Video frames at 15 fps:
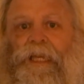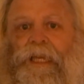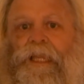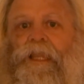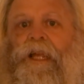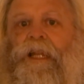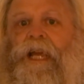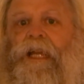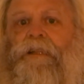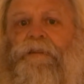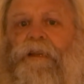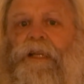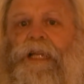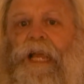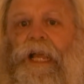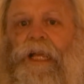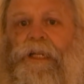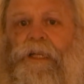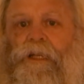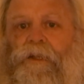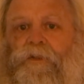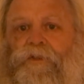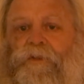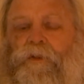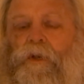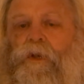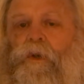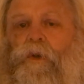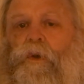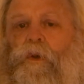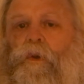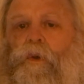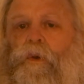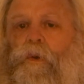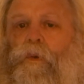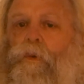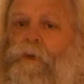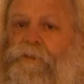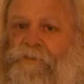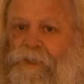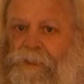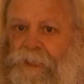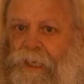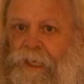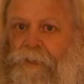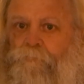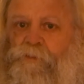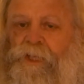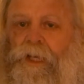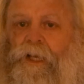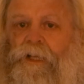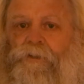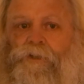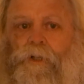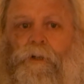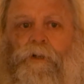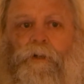in the 1980s was a game changer,